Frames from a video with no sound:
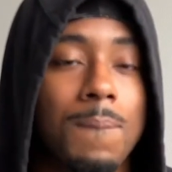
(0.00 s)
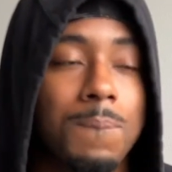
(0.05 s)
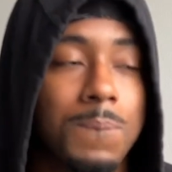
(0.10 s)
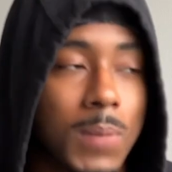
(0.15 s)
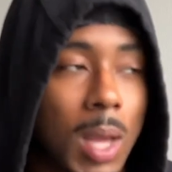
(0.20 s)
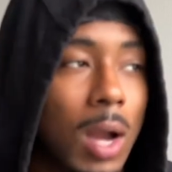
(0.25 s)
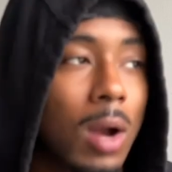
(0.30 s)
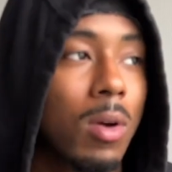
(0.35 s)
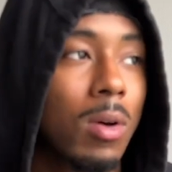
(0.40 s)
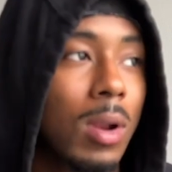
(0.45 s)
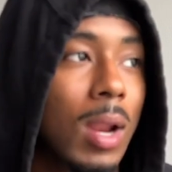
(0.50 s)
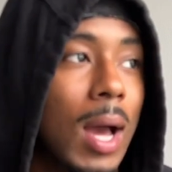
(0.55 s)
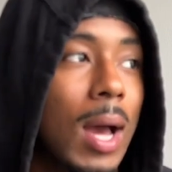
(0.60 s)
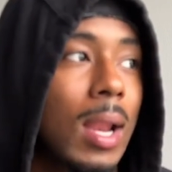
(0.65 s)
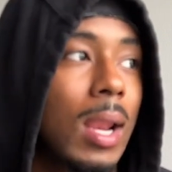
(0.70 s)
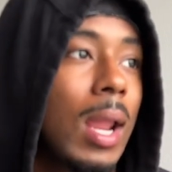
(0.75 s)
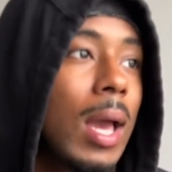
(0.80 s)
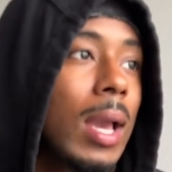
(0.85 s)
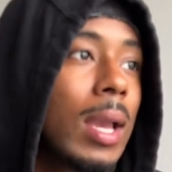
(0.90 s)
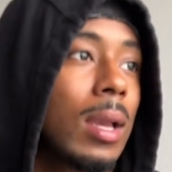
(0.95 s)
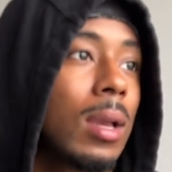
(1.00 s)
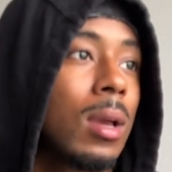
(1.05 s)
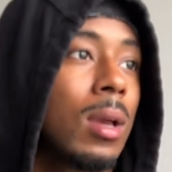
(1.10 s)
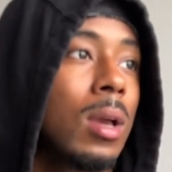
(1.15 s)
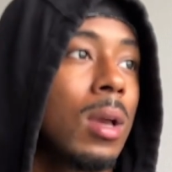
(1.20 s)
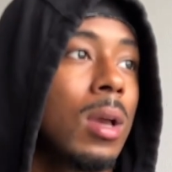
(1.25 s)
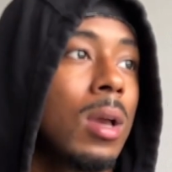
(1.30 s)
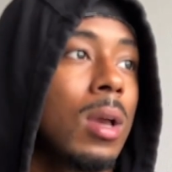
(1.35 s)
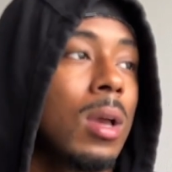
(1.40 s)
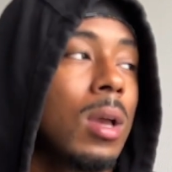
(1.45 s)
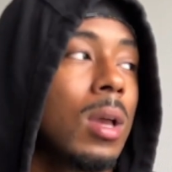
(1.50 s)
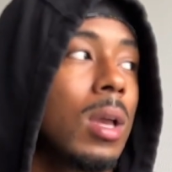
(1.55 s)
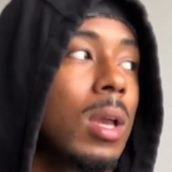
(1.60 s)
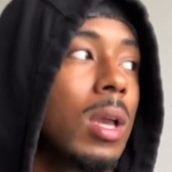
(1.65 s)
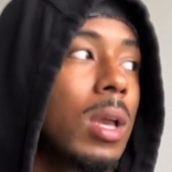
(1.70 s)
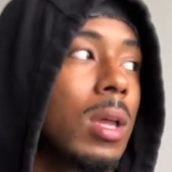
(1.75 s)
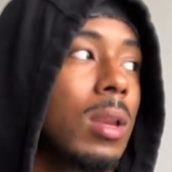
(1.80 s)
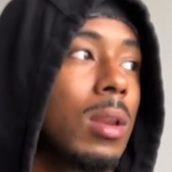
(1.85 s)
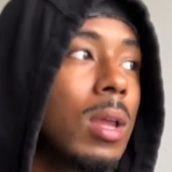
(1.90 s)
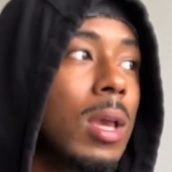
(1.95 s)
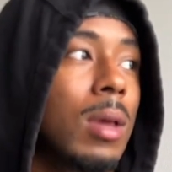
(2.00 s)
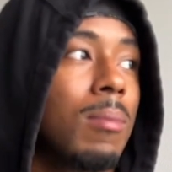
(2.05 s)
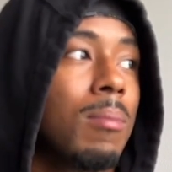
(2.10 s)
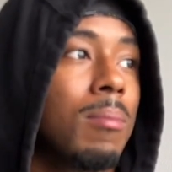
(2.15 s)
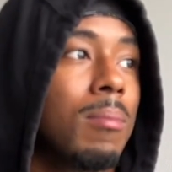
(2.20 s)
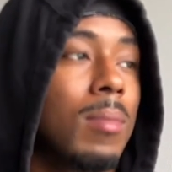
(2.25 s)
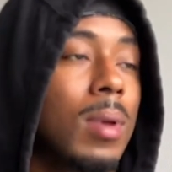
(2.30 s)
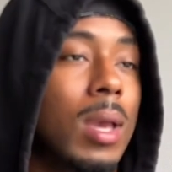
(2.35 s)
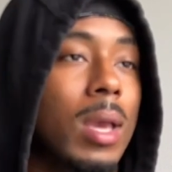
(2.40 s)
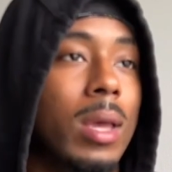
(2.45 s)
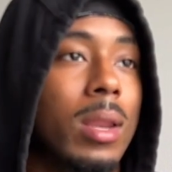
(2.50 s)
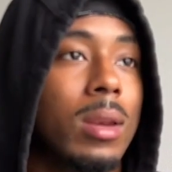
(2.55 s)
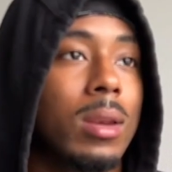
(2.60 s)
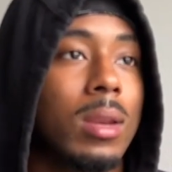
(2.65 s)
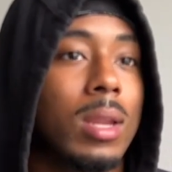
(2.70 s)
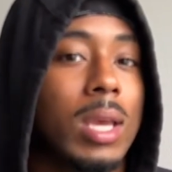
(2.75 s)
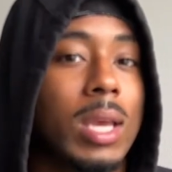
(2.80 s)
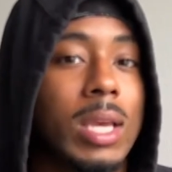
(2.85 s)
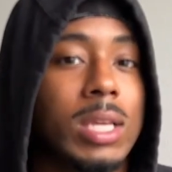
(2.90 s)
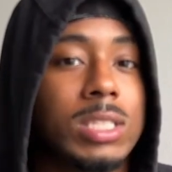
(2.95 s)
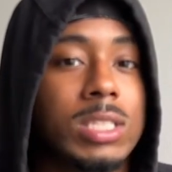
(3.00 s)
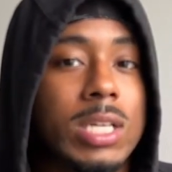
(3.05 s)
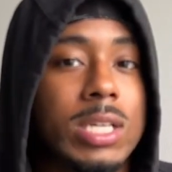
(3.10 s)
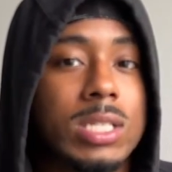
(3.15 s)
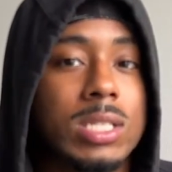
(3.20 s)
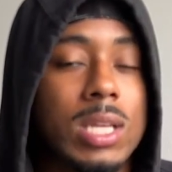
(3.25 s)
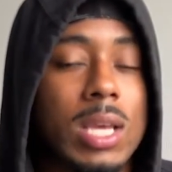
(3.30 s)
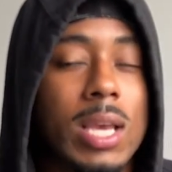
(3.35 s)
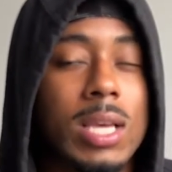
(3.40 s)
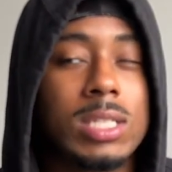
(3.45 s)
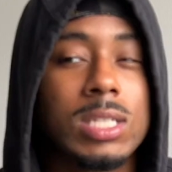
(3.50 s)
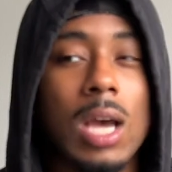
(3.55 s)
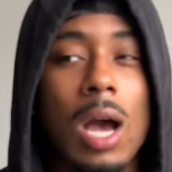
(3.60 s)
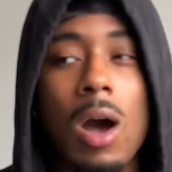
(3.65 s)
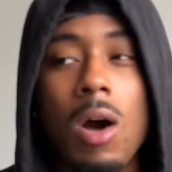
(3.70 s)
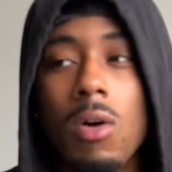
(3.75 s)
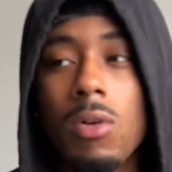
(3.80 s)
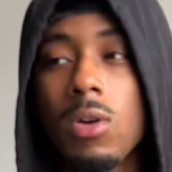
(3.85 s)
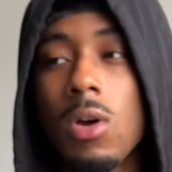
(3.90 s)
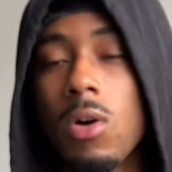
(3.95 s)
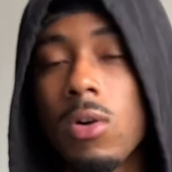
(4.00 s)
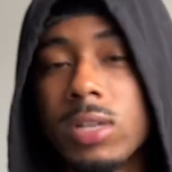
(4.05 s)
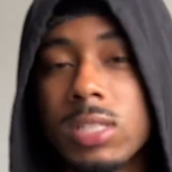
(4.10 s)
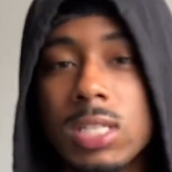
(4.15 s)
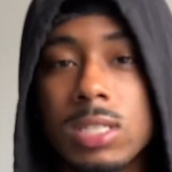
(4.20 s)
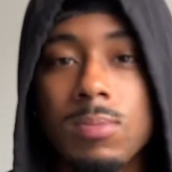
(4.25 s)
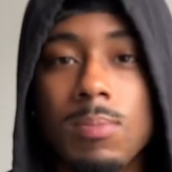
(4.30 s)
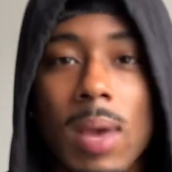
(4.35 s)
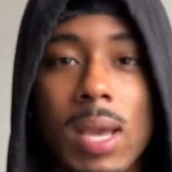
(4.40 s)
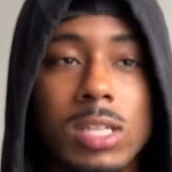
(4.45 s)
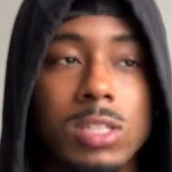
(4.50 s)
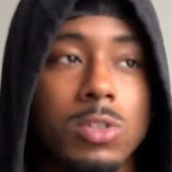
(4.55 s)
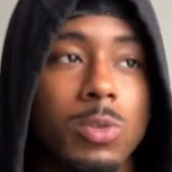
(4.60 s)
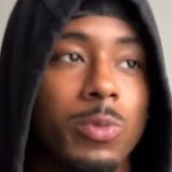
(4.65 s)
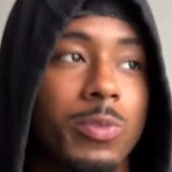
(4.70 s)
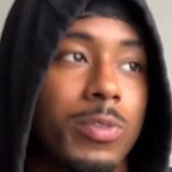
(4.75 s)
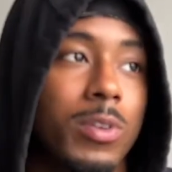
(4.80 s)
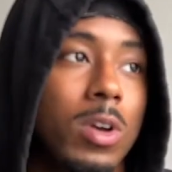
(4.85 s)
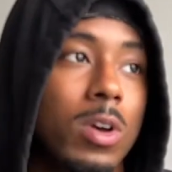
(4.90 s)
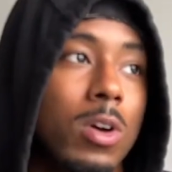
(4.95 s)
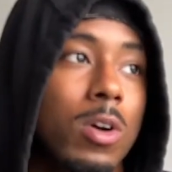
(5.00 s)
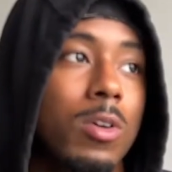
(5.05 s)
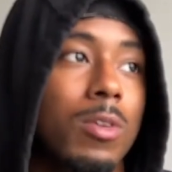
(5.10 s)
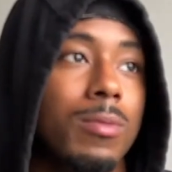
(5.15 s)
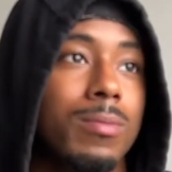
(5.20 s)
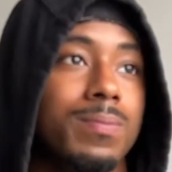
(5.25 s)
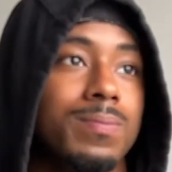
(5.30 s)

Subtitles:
Not gonna lie, like, and it just I don't know, it just makes you feel